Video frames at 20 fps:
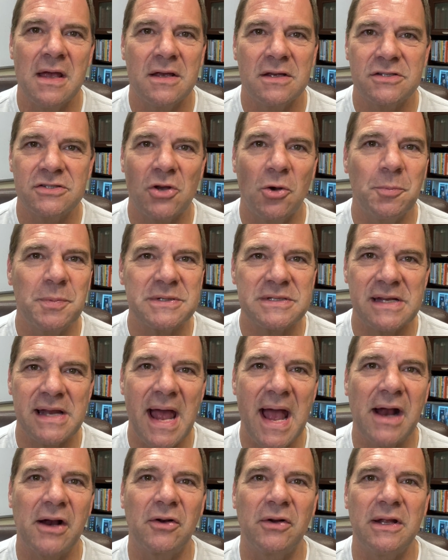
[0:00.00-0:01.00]
SOAP is an
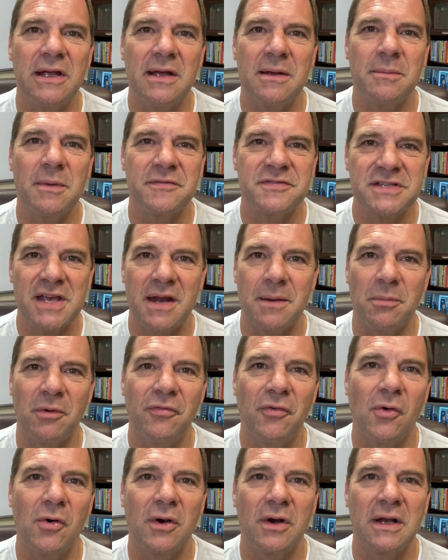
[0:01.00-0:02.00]
acronym. I've said it
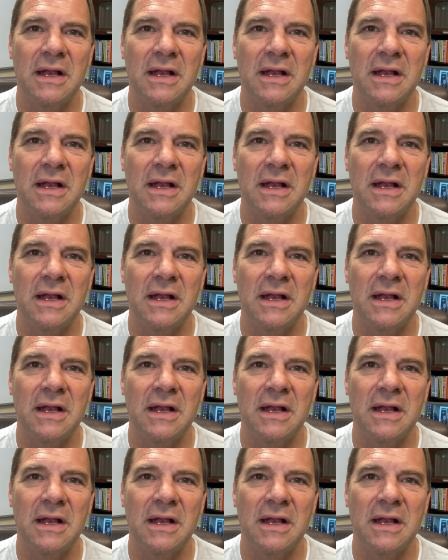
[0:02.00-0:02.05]
before.